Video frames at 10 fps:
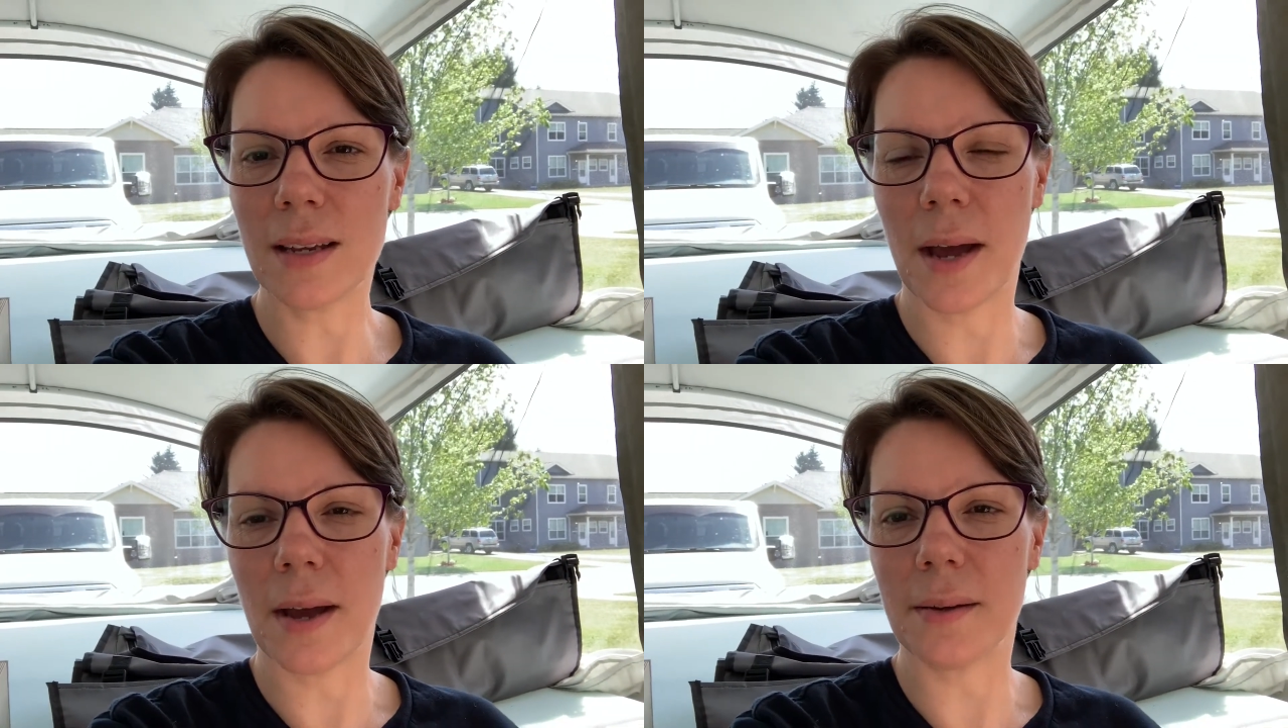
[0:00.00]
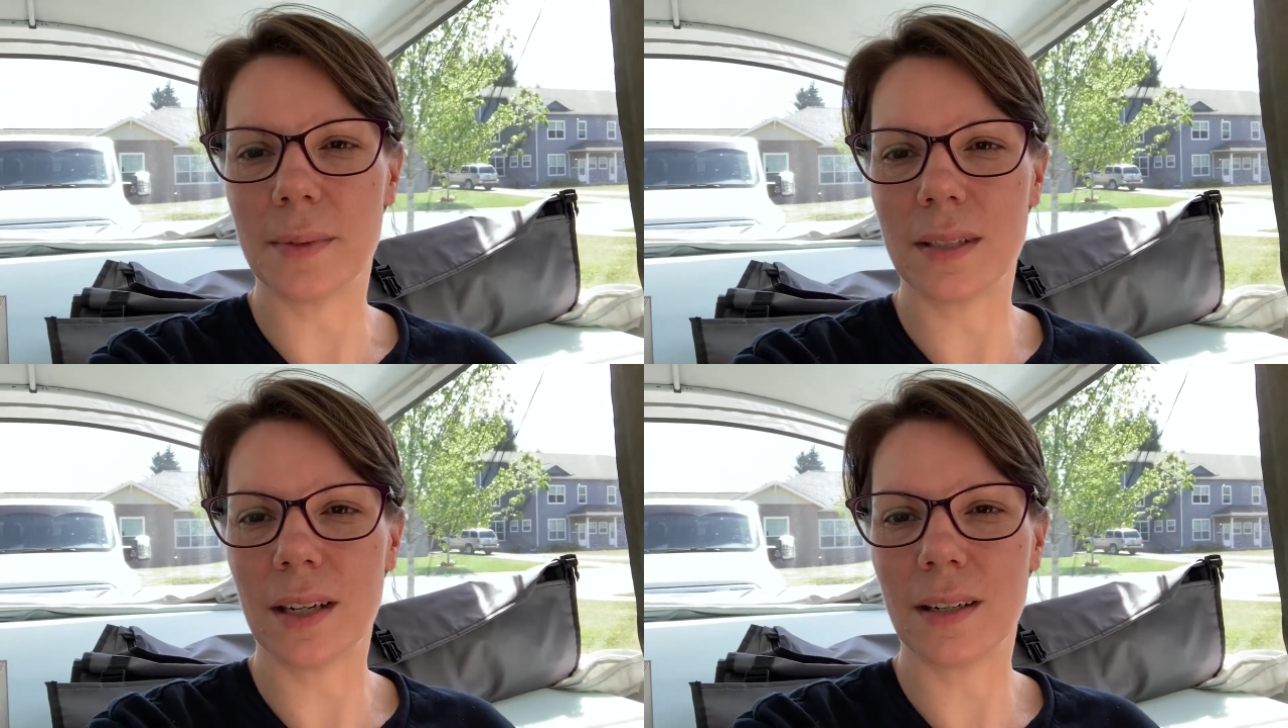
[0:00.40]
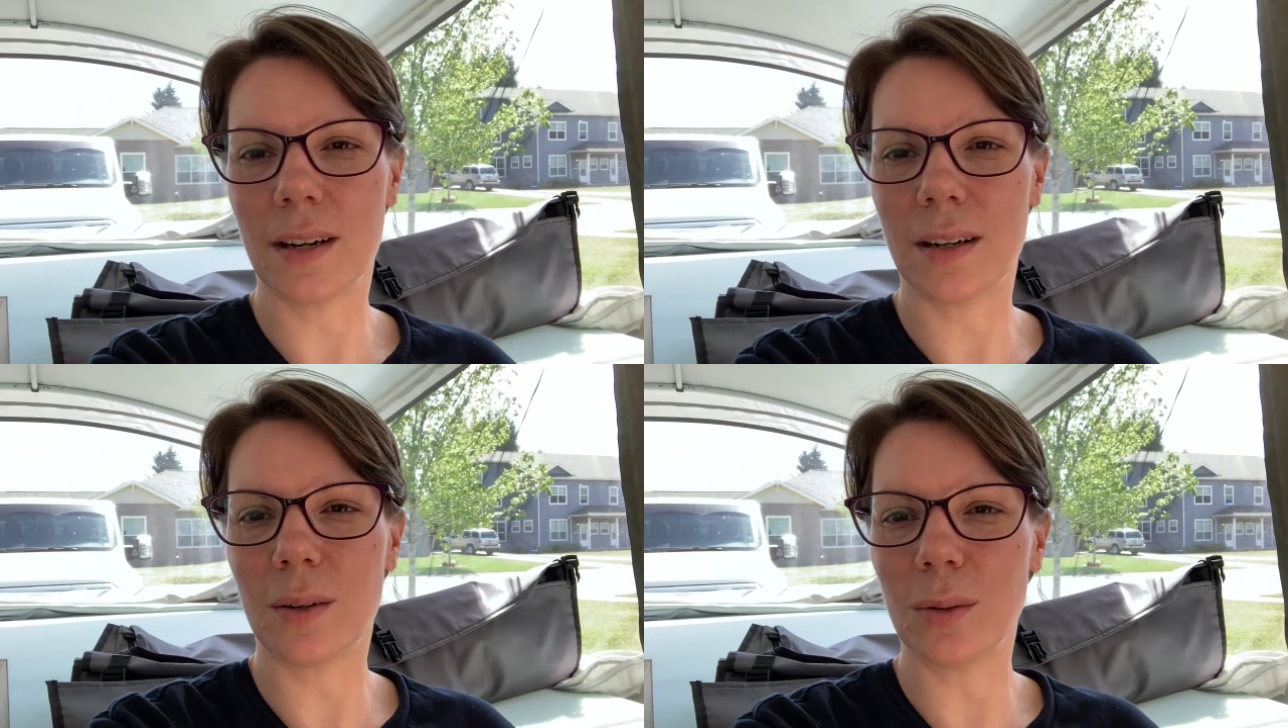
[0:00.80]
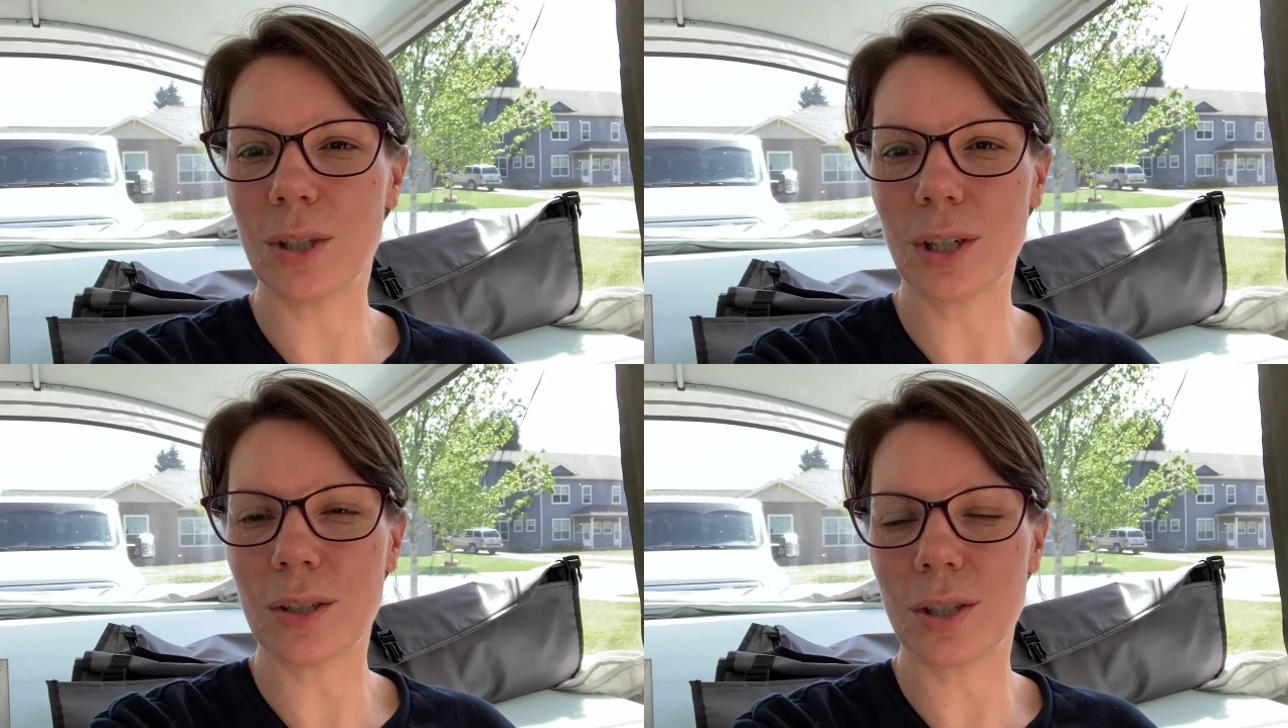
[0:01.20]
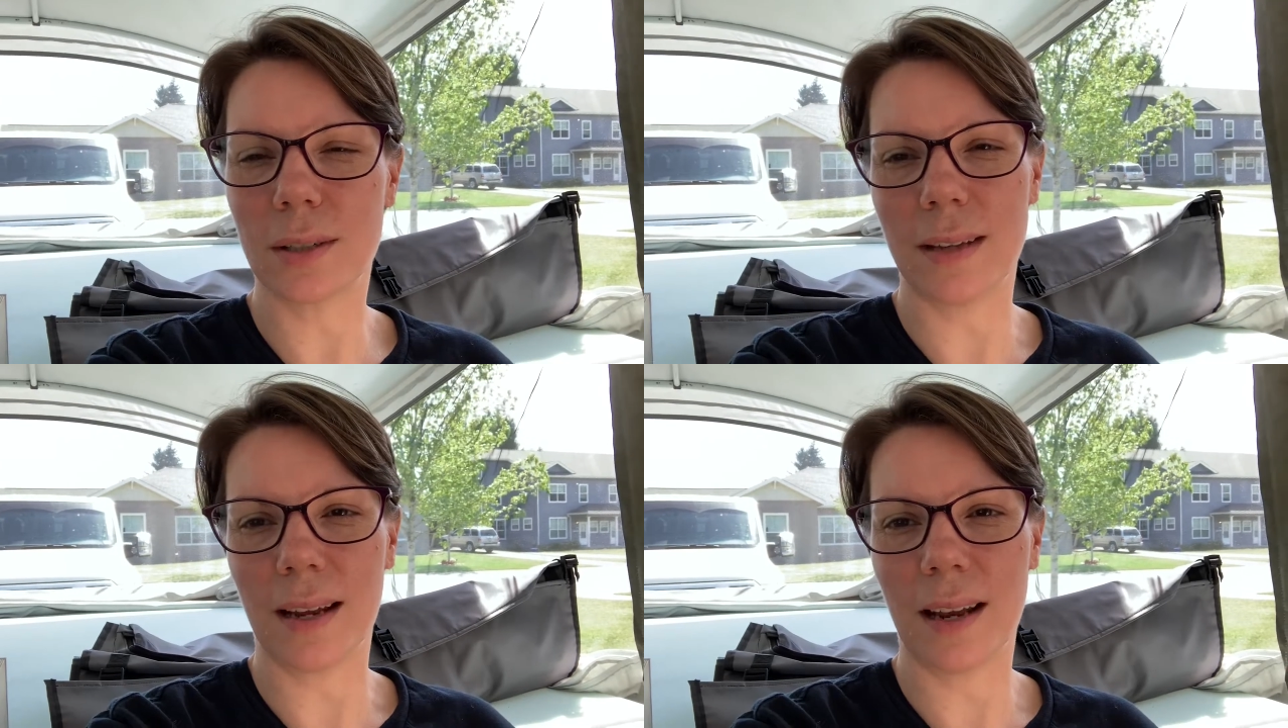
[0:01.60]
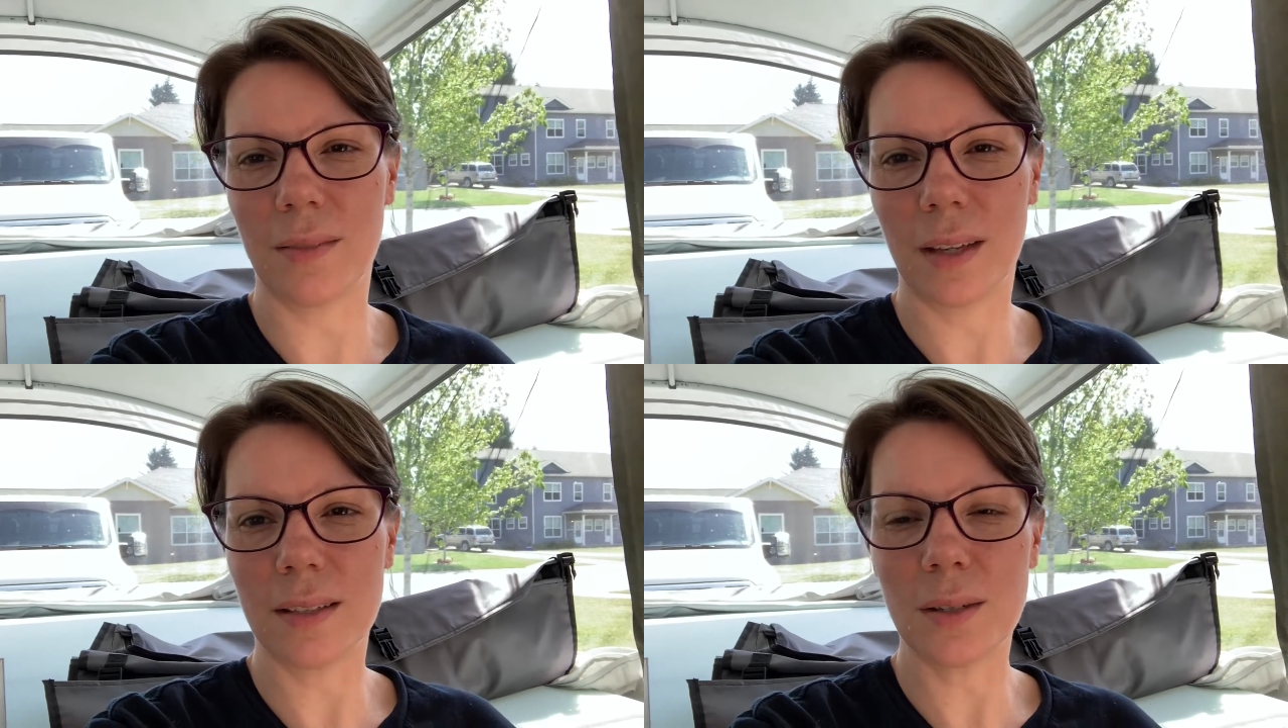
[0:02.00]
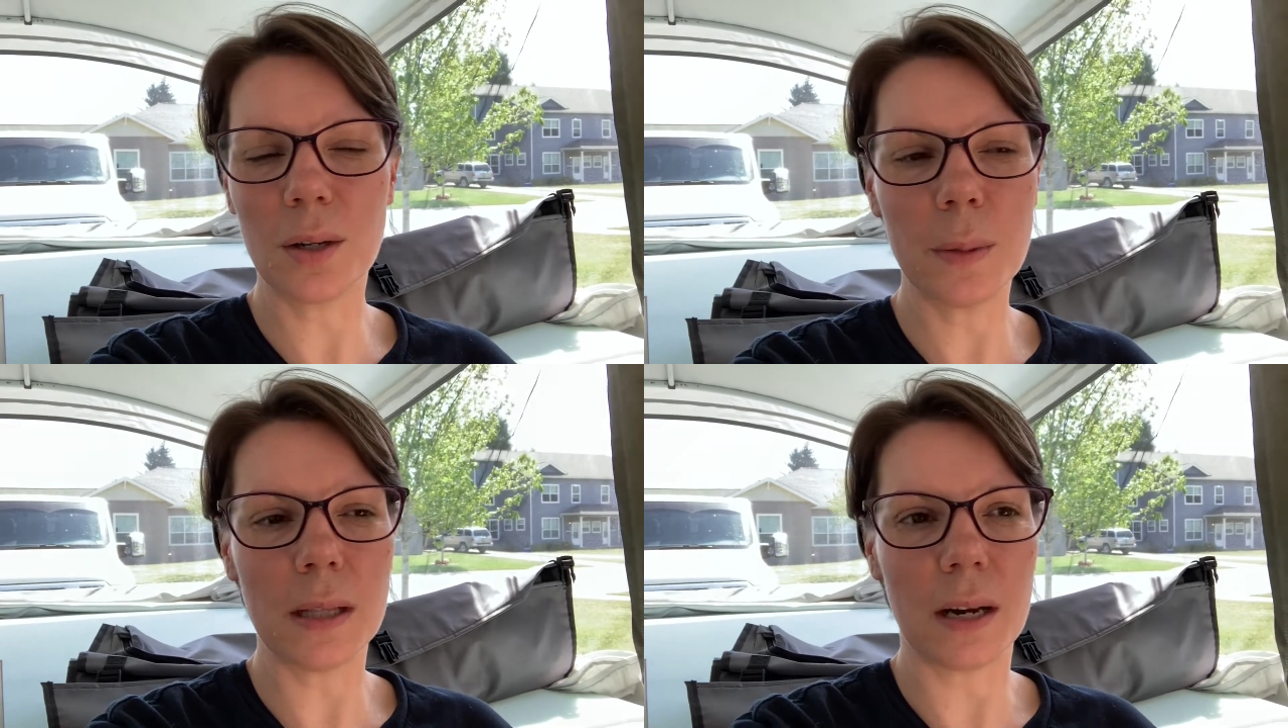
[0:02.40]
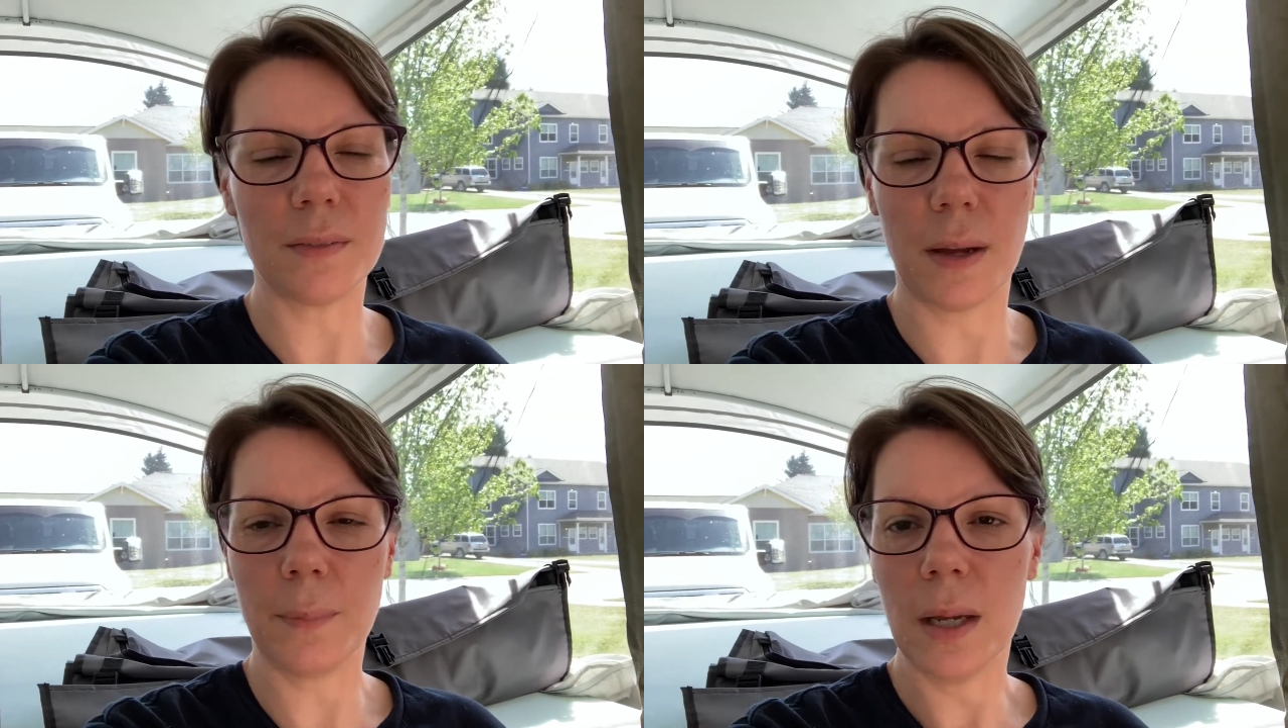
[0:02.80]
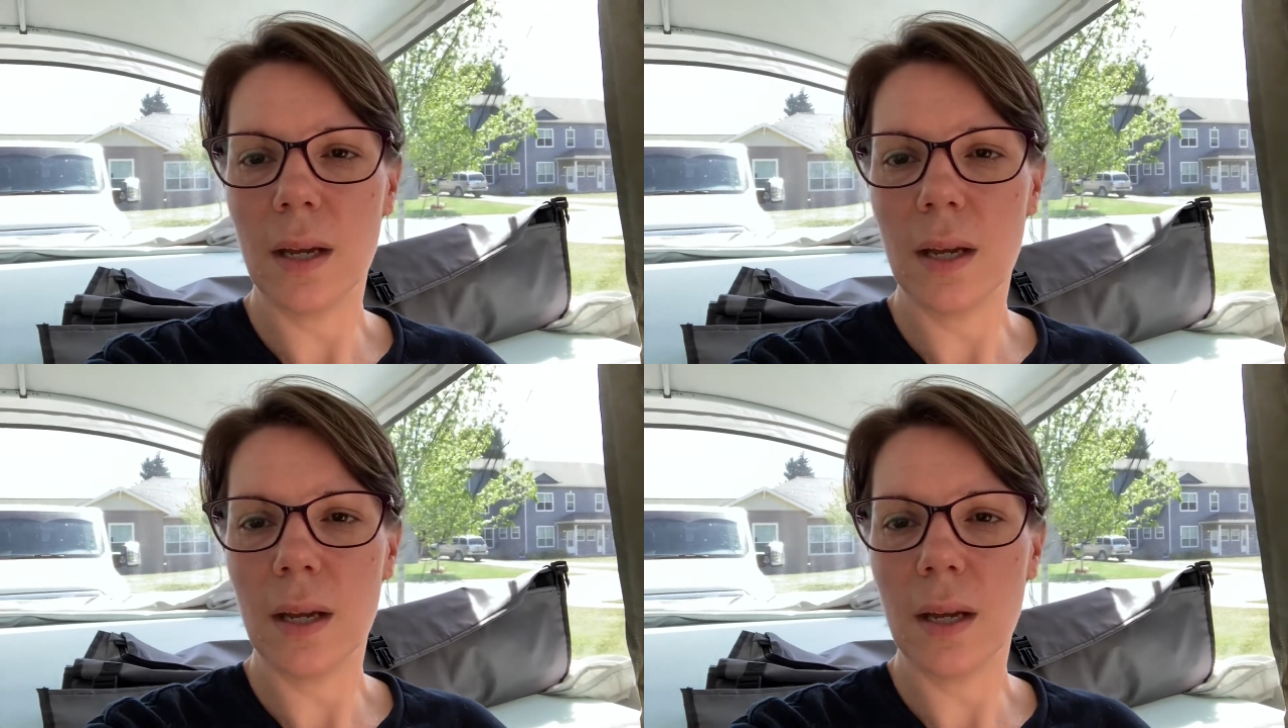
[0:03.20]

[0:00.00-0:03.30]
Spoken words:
and attend our old church and that kind of thing. So it'll be a lot of fun.